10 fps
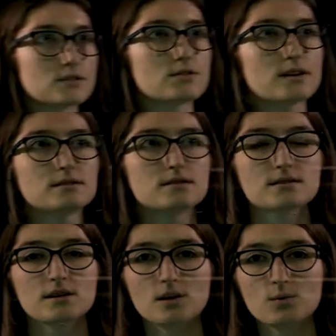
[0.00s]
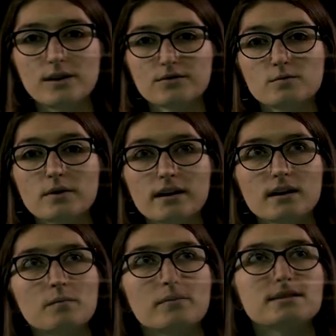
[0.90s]
the stresses, we have to break it
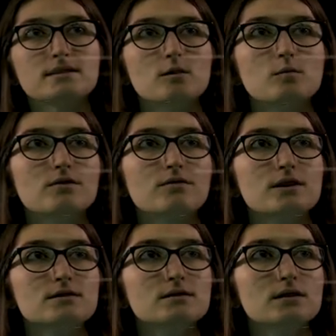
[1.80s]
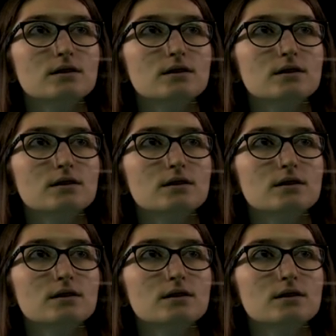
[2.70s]
up by syllable first.